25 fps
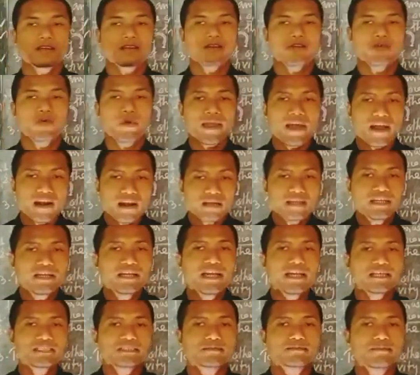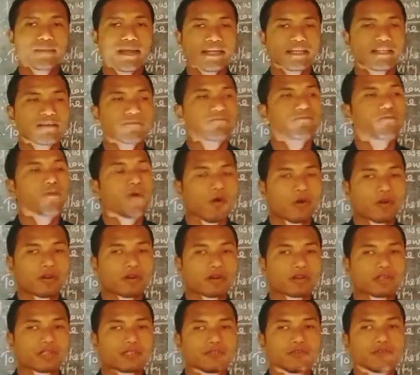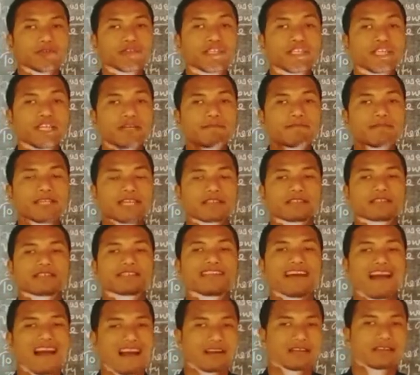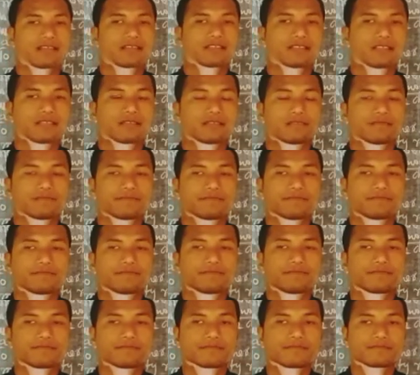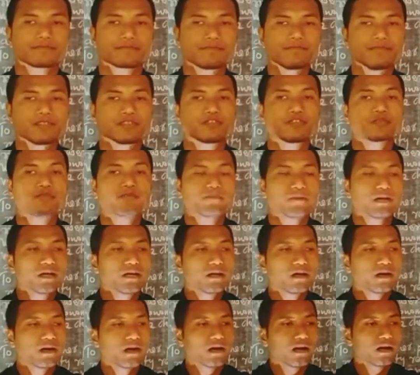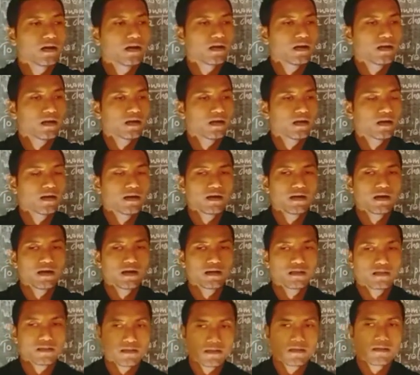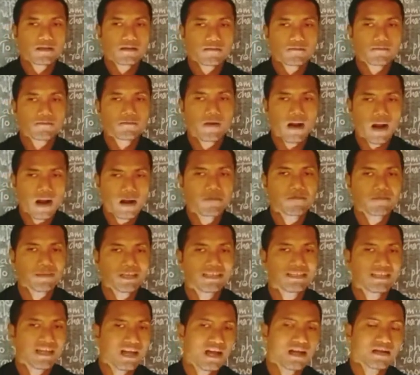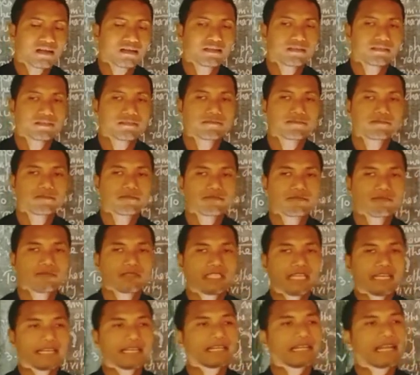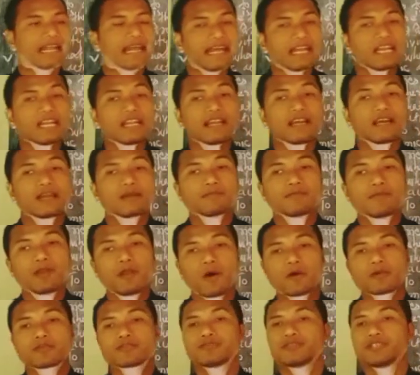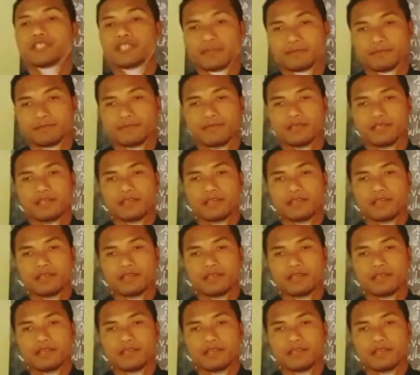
where he has made the pond to keep the duck, to farm the duck, that land belonged to him.